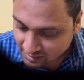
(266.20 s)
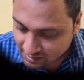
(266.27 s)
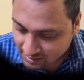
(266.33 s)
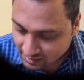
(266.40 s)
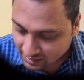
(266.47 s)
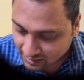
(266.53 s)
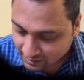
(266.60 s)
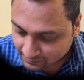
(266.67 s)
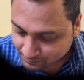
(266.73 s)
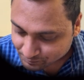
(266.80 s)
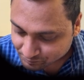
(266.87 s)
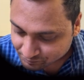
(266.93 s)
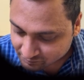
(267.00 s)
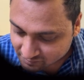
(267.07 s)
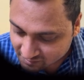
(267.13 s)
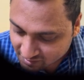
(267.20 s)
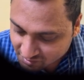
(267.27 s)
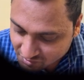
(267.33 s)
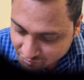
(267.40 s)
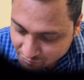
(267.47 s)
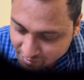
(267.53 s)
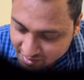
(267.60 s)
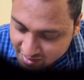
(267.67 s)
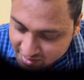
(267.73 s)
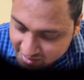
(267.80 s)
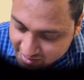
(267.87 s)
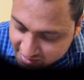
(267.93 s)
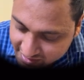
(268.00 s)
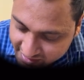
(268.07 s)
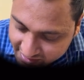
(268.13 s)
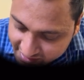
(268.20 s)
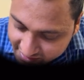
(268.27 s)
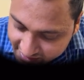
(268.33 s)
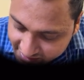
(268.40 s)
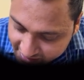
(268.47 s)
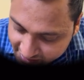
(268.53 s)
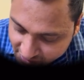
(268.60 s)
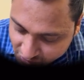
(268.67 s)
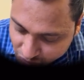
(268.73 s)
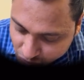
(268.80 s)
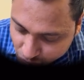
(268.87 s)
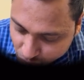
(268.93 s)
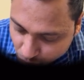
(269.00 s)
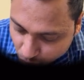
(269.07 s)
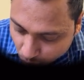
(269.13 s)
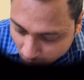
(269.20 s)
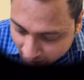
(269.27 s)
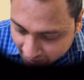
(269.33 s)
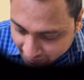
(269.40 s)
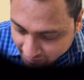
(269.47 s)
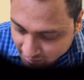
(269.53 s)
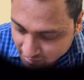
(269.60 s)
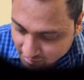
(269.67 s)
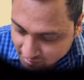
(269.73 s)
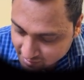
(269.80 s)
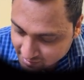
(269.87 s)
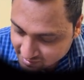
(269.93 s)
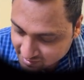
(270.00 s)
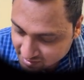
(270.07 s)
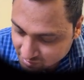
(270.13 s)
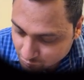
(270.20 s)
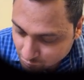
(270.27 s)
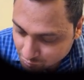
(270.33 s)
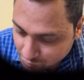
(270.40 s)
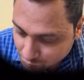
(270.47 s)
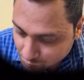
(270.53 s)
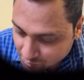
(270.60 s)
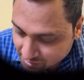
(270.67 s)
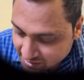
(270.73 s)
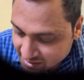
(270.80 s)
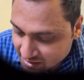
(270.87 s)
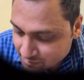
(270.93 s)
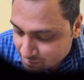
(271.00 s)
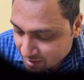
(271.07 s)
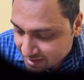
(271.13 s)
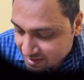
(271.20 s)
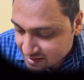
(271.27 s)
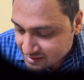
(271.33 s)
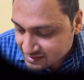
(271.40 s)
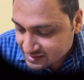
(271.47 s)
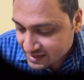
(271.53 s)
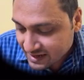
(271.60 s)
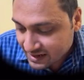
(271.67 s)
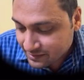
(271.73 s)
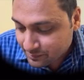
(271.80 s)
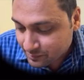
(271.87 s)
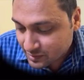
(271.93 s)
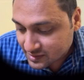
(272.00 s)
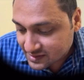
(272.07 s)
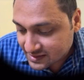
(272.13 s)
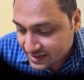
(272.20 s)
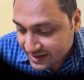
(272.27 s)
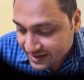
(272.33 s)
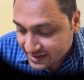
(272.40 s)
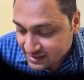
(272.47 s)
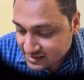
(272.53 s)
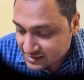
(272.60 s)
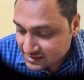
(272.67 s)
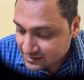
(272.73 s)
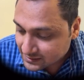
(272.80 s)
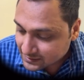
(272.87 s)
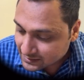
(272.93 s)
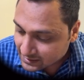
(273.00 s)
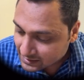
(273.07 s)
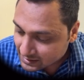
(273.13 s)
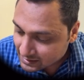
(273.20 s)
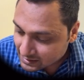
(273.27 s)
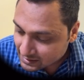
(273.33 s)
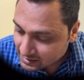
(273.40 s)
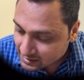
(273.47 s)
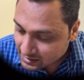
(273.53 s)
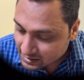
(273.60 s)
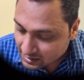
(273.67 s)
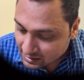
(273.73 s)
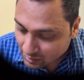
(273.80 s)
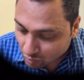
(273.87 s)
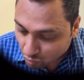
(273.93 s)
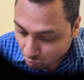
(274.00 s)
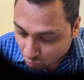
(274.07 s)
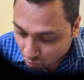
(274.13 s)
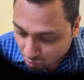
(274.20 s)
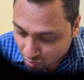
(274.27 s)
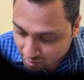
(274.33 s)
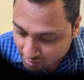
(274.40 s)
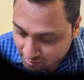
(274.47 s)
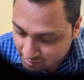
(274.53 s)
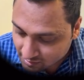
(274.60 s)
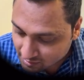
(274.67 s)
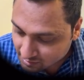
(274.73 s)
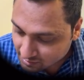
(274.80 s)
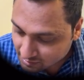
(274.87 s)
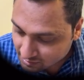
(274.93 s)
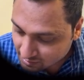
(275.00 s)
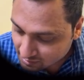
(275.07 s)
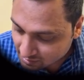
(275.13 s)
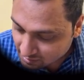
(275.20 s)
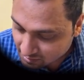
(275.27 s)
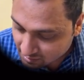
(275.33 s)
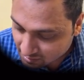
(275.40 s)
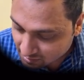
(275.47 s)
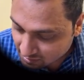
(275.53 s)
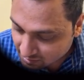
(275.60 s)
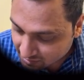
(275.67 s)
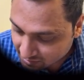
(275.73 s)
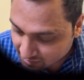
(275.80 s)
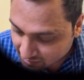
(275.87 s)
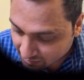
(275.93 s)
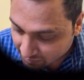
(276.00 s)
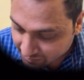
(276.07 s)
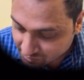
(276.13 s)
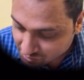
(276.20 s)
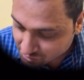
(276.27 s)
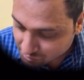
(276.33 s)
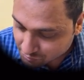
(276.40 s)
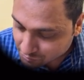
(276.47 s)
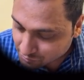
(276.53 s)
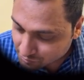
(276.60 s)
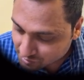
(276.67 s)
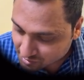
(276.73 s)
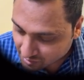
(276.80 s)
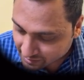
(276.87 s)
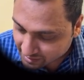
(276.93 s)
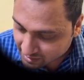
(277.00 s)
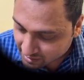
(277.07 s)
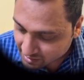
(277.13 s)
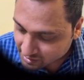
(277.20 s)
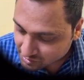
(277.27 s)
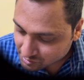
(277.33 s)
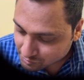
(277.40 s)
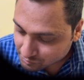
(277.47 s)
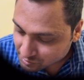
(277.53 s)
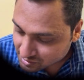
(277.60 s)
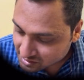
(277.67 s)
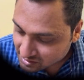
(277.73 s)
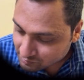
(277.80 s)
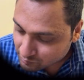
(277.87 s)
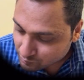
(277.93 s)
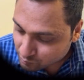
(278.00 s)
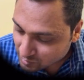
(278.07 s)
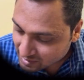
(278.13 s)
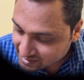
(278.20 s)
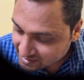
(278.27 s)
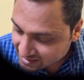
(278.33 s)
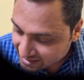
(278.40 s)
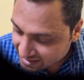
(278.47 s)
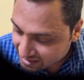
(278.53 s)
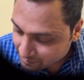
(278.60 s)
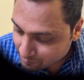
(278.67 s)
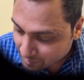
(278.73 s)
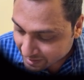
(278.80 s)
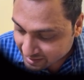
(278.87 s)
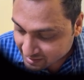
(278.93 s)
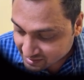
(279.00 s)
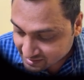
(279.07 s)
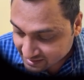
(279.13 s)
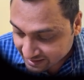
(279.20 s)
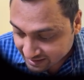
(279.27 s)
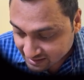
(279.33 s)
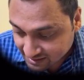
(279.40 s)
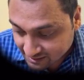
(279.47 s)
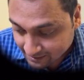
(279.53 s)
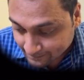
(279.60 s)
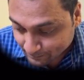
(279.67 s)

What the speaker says: 3 into 1 is equal to t minus a plus 8, or into t plus a minus 8.